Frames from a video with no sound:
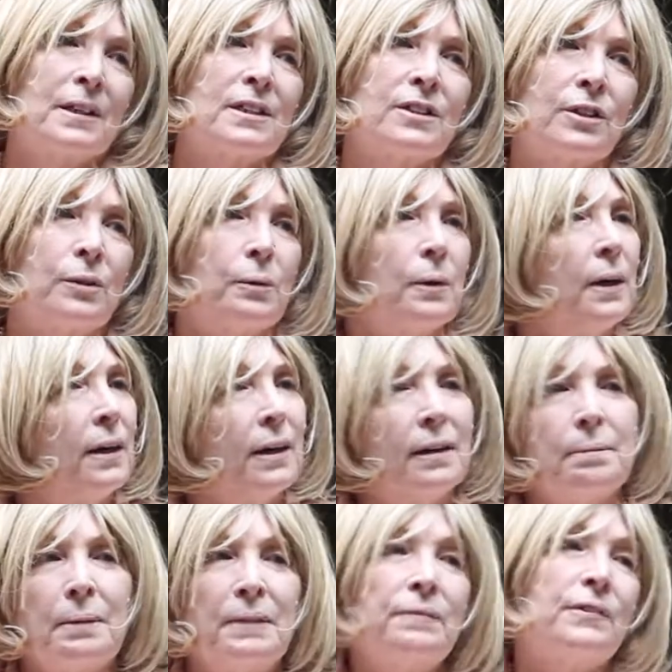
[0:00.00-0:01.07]
So
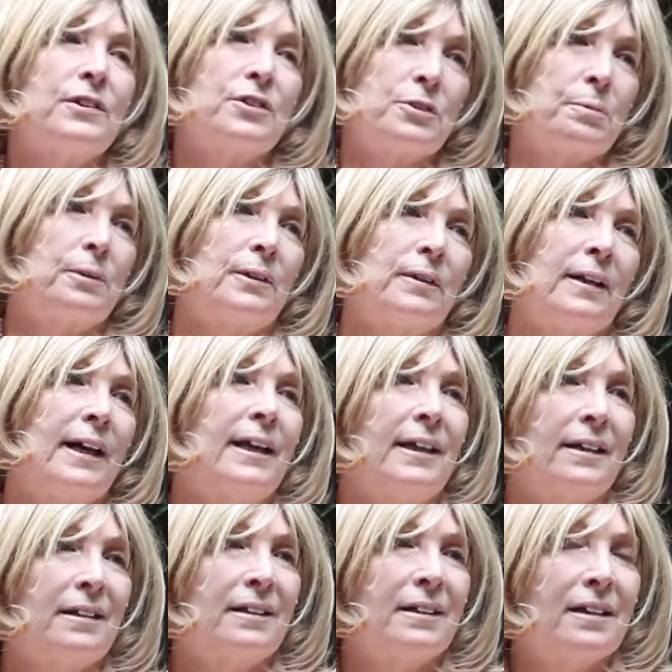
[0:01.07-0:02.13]
my fears were
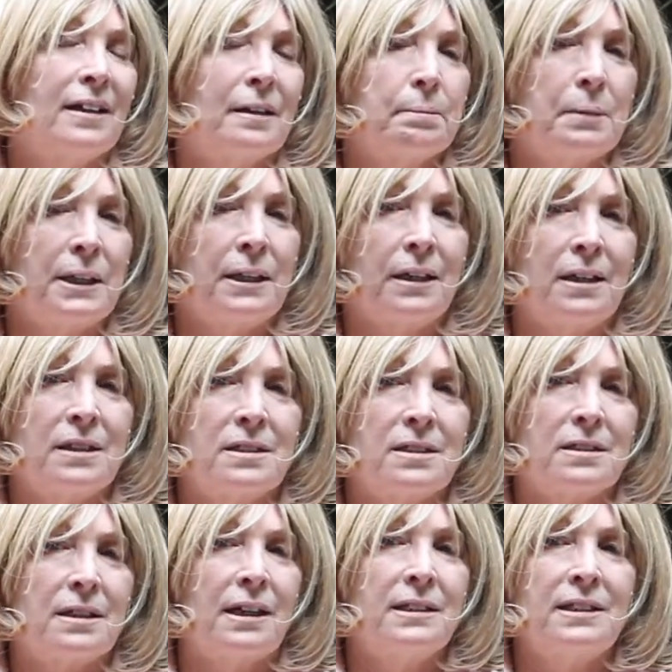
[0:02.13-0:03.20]
allayed
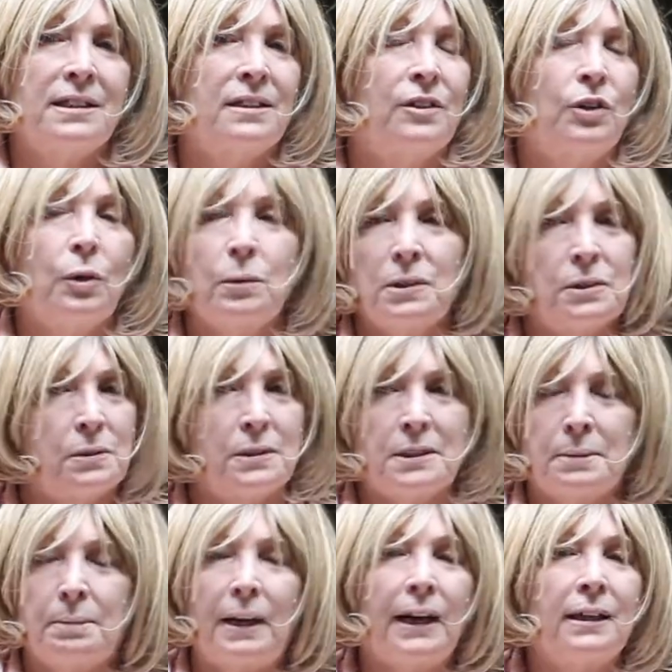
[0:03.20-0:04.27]
because I didn't know what to
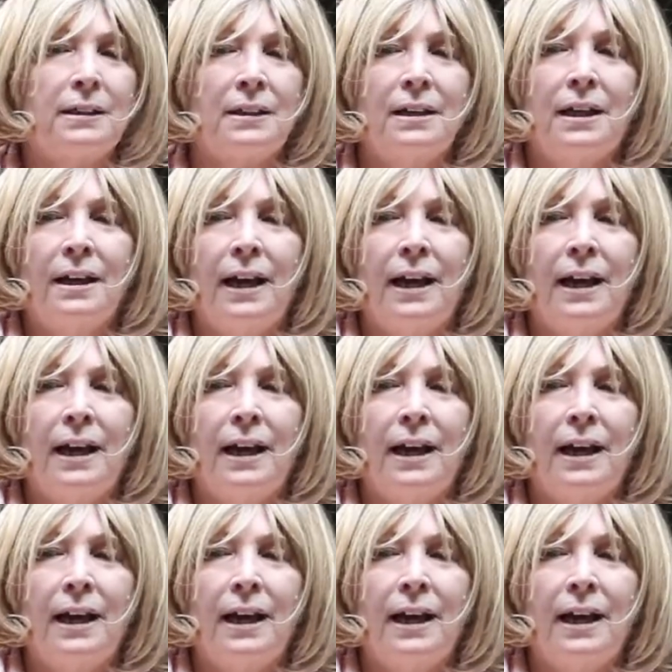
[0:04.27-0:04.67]
expect.